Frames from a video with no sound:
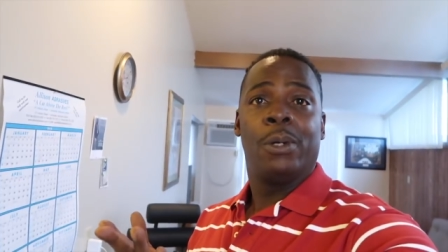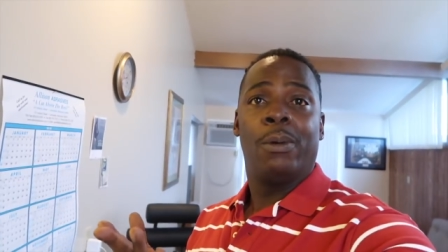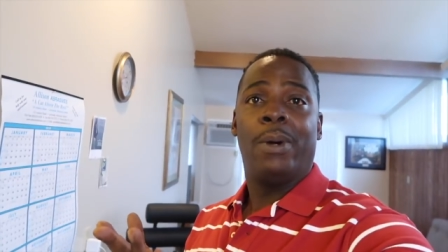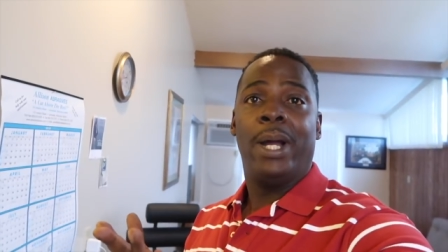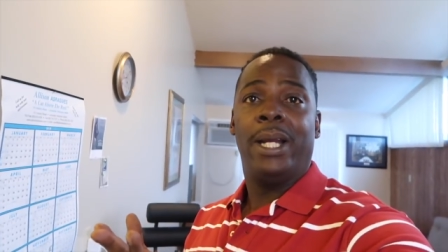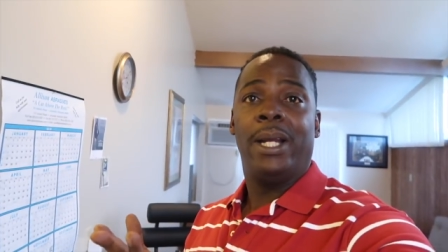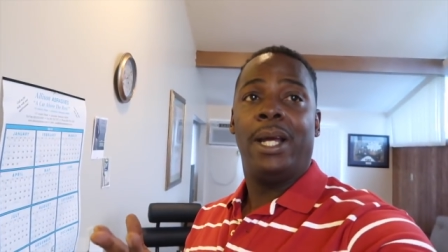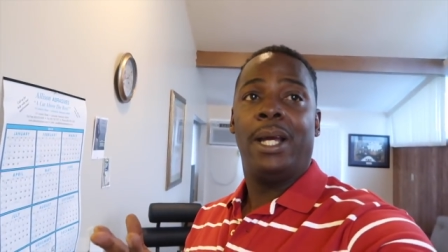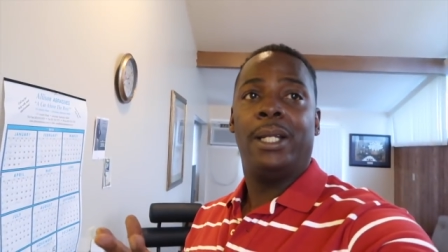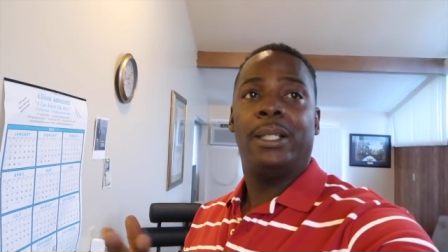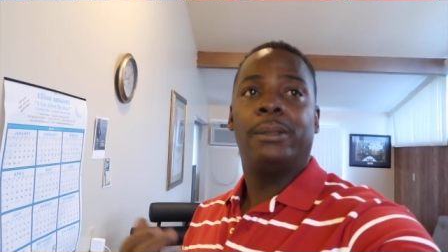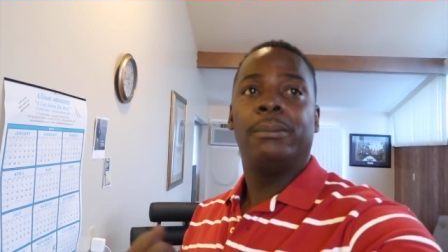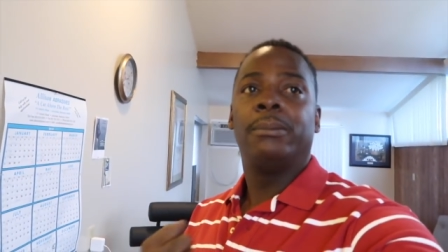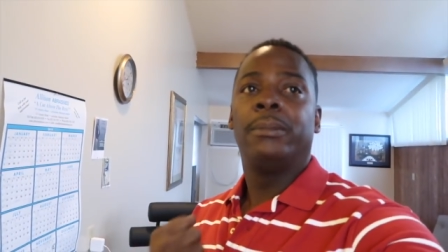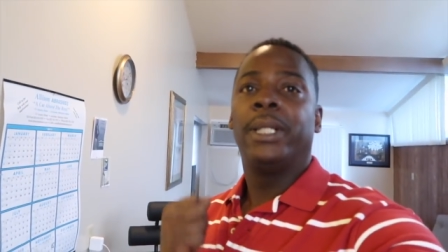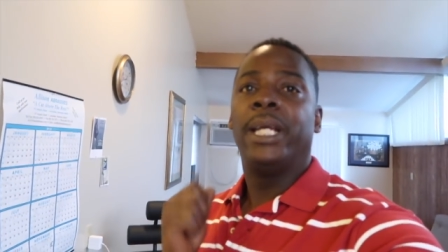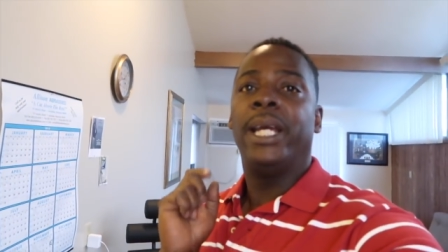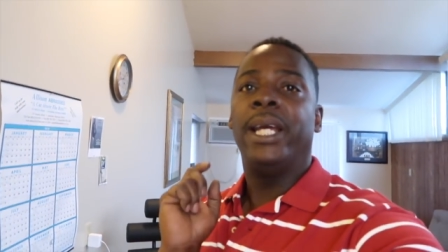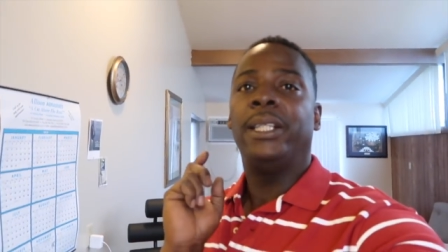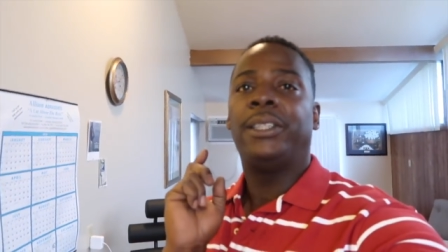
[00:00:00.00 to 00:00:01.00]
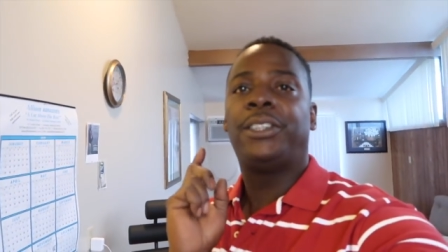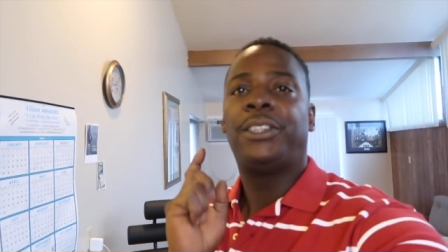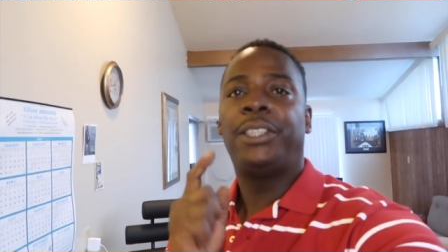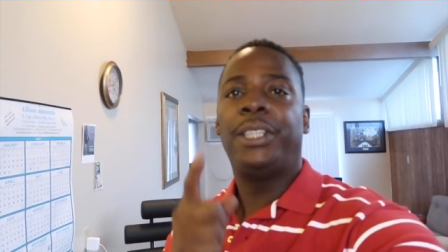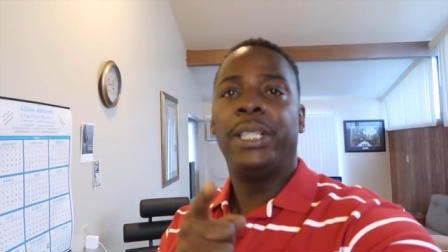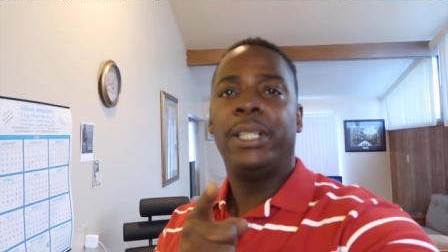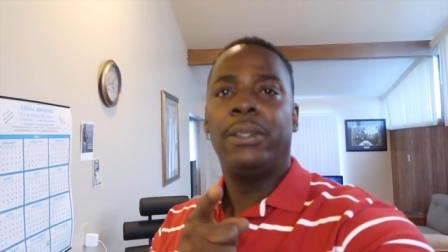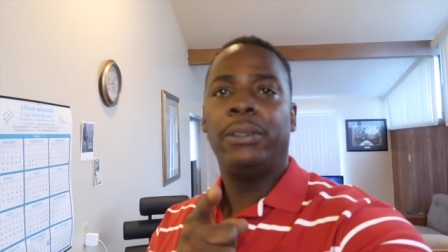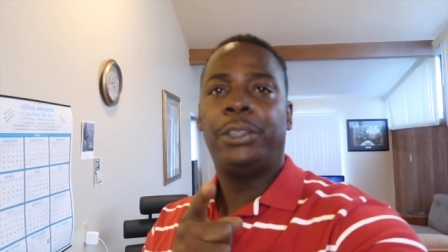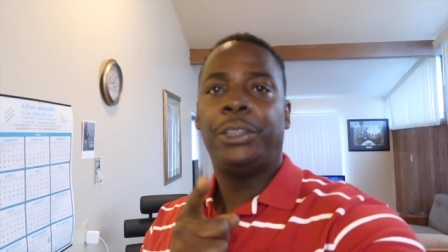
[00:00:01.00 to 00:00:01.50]
Why not? It's
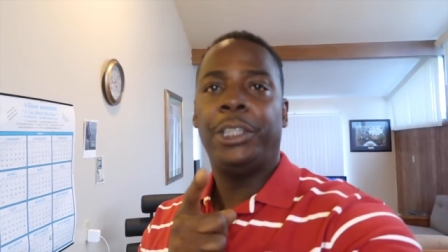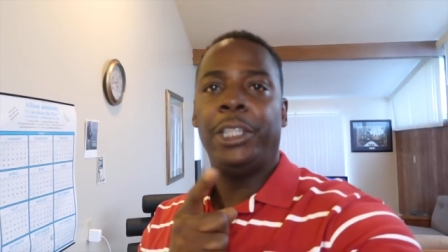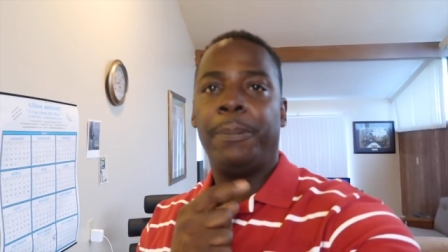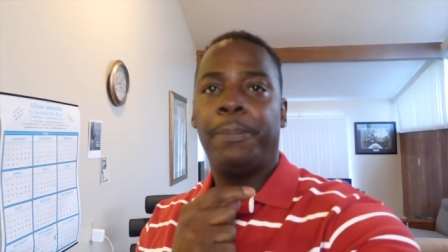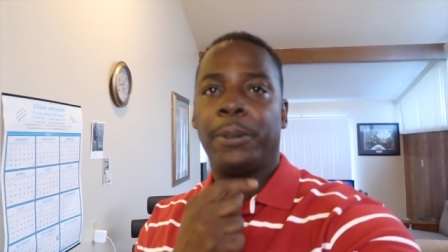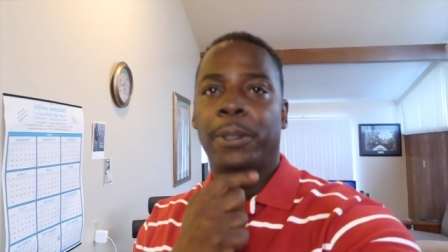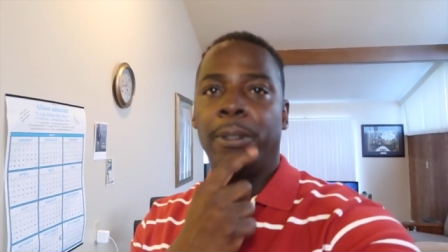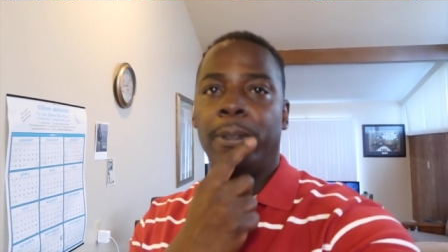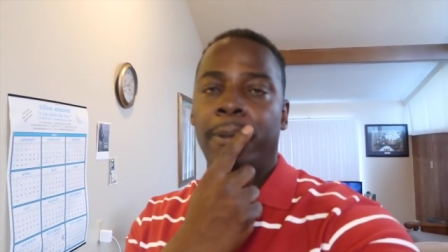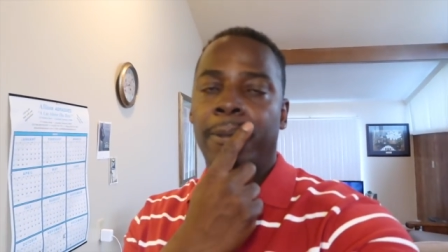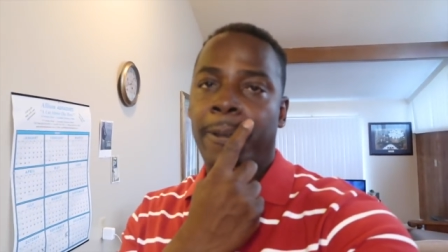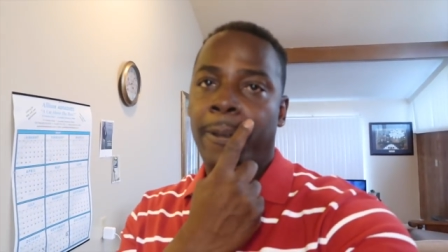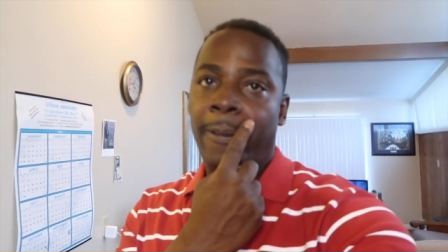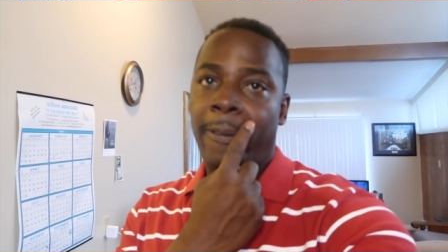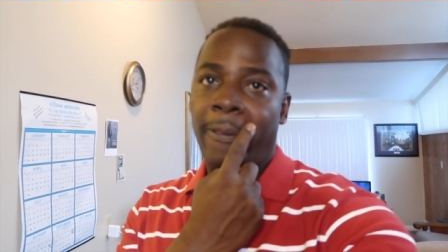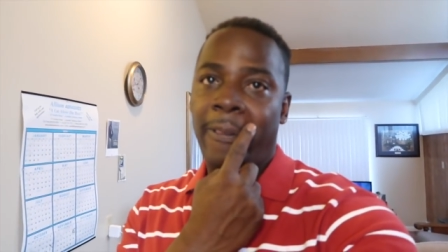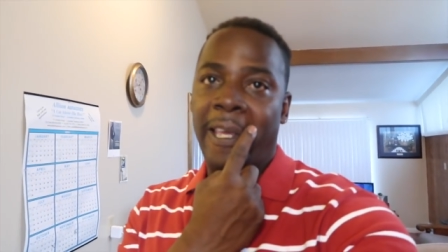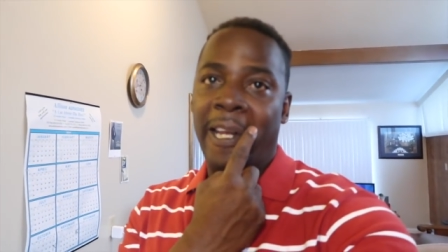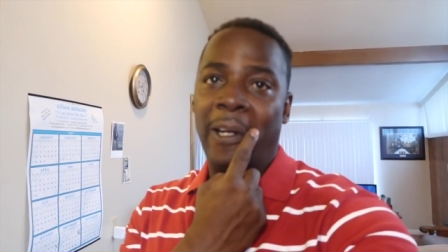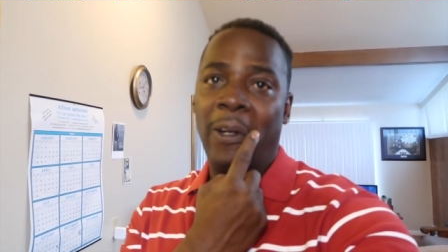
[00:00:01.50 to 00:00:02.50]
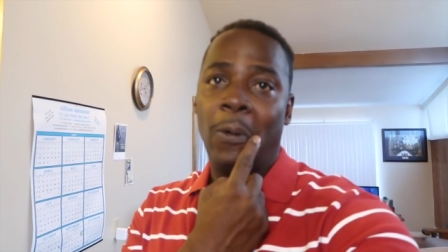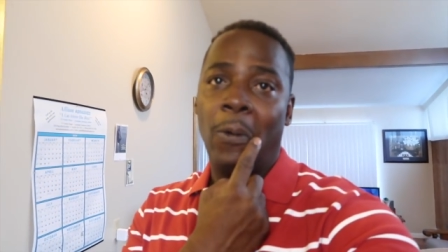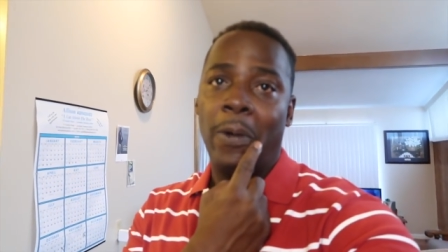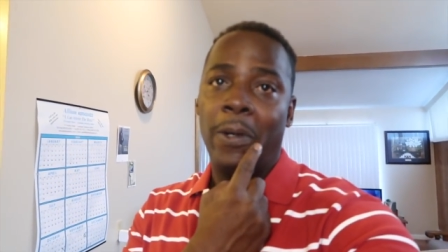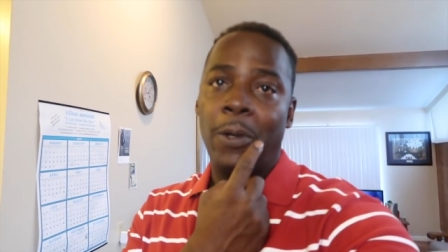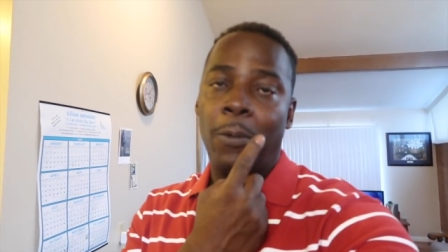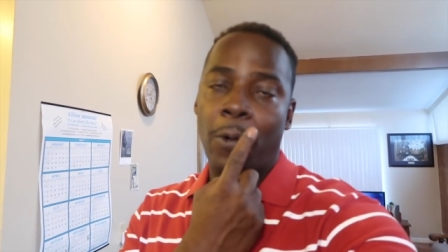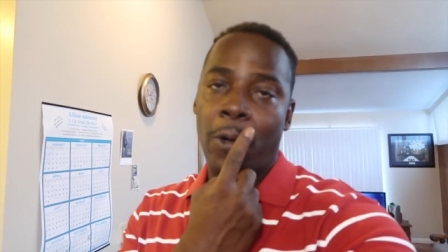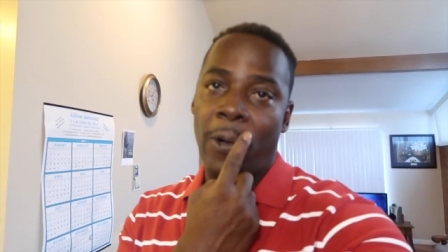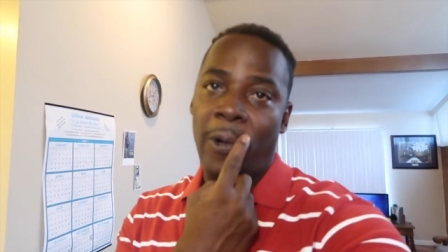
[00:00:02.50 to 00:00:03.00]
still cheaper than
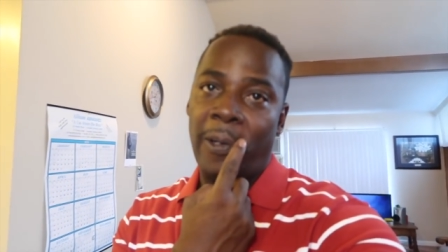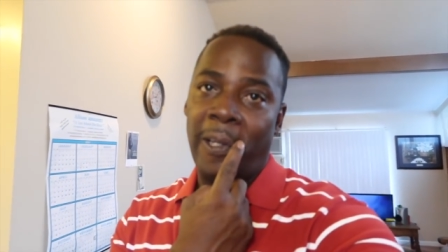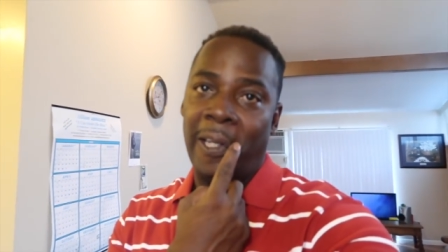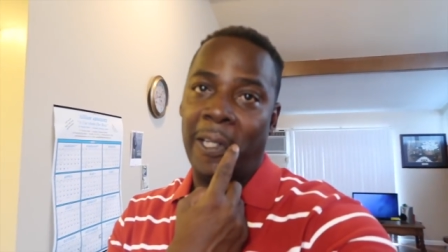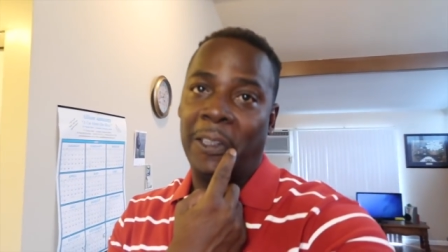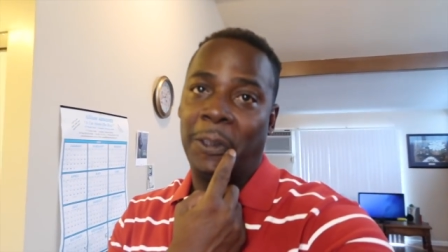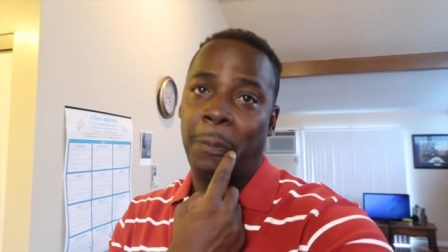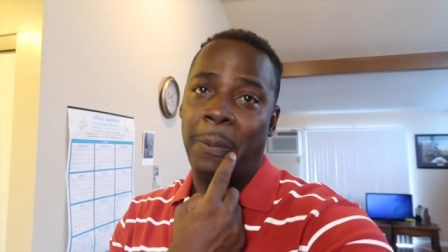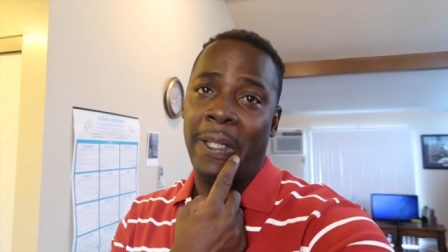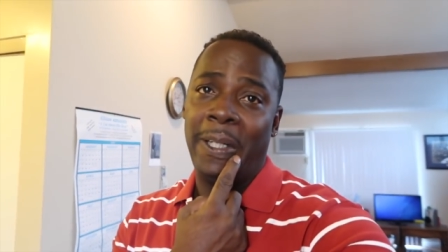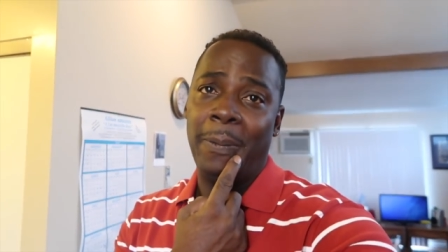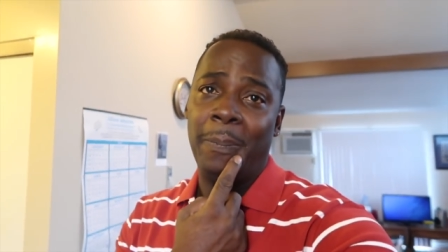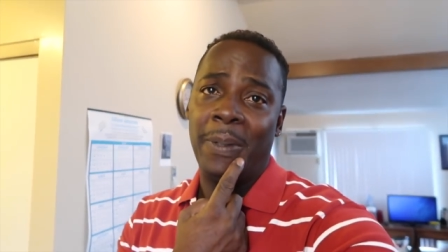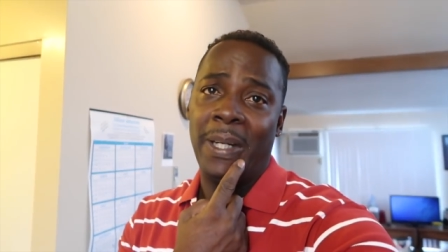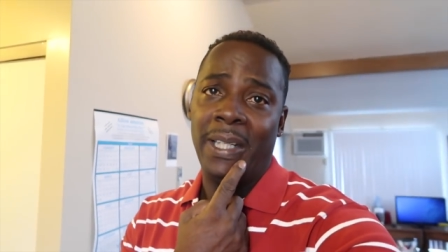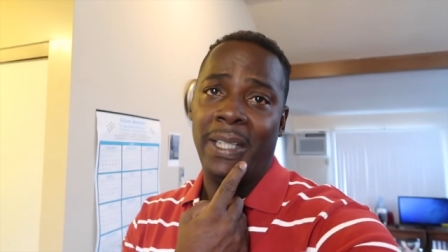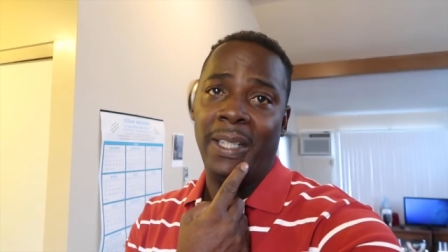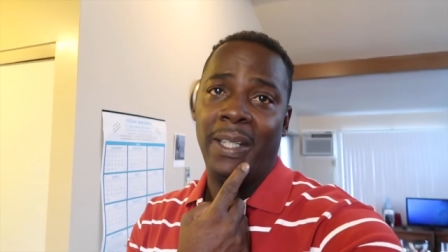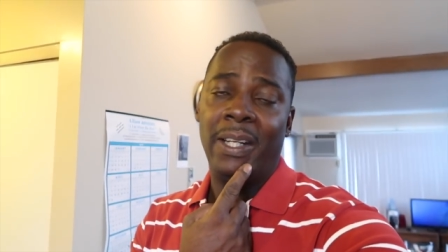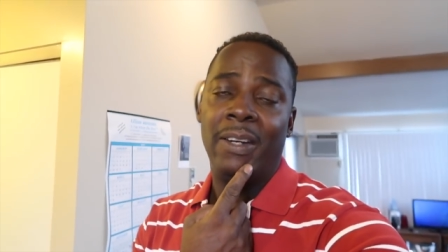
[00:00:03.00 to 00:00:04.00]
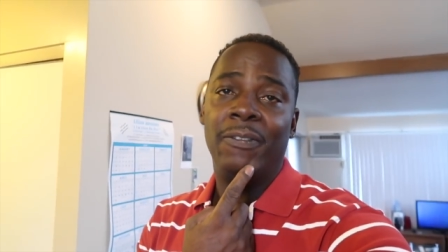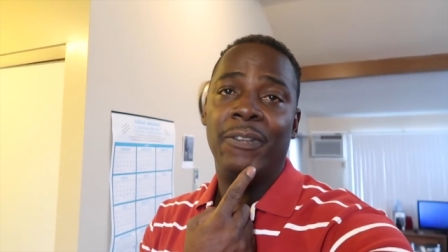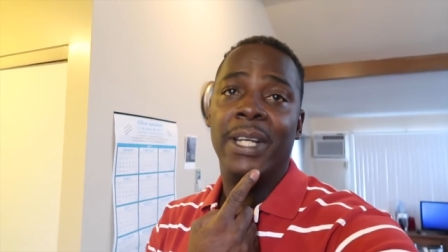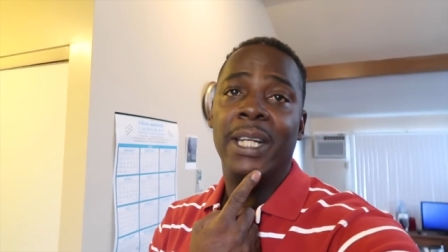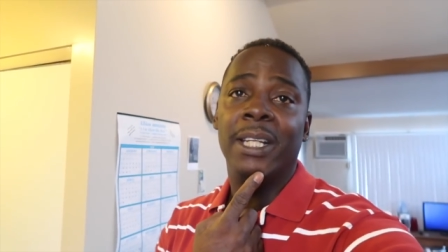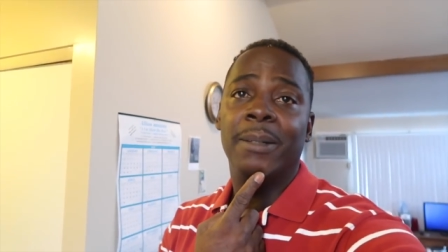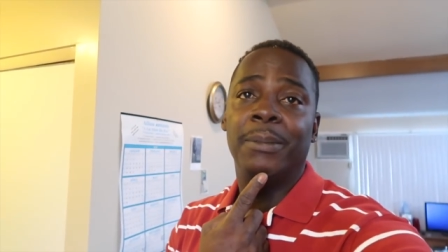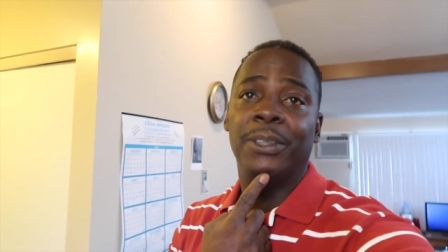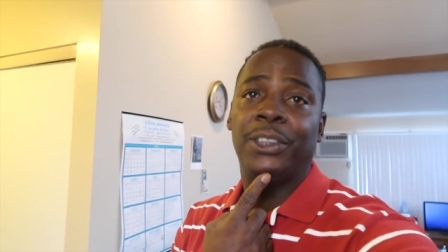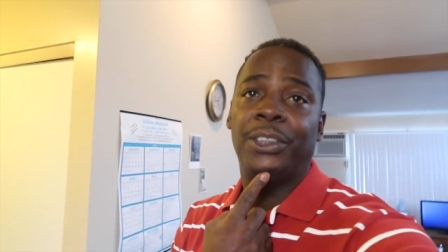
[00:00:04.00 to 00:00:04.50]
going to work and spending money in the
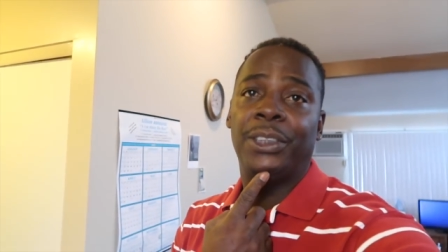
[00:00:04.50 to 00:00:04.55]
vending